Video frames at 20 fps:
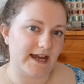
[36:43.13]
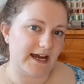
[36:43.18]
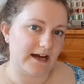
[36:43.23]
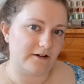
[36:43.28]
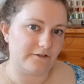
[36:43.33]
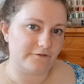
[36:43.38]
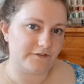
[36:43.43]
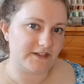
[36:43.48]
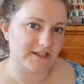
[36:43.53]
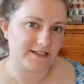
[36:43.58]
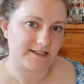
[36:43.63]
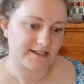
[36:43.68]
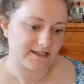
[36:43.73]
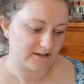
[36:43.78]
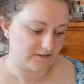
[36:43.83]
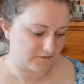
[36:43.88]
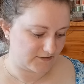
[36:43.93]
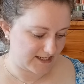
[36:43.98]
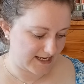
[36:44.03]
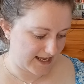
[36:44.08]
out of these kind
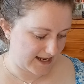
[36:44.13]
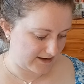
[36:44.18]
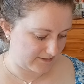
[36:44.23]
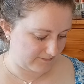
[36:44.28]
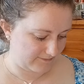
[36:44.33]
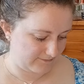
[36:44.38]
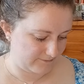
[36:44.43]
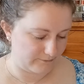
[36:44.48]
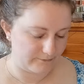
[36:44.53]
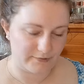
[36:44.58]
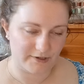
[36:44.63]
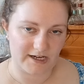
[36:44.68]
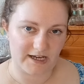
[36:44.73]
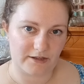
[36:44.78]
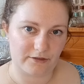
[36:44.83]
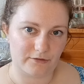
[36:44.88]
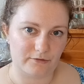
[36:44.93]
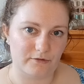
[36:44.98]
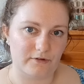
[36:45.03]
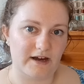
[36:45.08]
of 10 but I
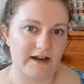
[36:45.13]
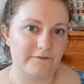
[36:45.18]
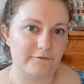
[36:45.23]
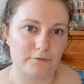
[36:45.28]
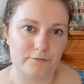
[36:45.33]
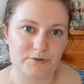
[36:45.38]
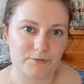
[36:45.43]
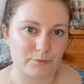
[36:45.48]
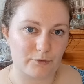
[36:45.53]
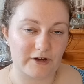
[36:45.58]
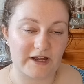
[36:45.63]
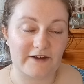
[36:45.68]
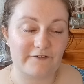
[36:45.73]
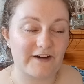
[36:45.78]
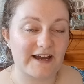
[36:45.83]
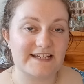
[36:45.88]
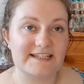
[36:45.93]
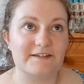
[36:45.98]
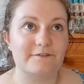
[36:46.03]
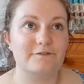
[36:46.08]
thought I've always want I've
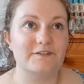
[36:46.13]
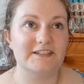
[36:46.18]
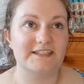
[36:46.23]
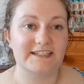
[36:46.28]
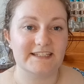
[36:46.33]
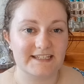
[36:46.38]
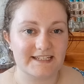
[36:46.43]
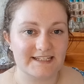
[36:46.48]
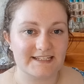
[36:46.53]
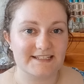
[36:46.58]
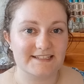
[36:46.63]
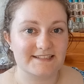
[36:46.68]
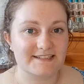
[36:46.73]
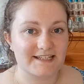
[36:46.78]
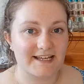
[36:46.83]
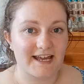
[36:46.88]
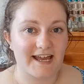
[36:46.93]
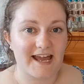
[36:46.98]
had it for years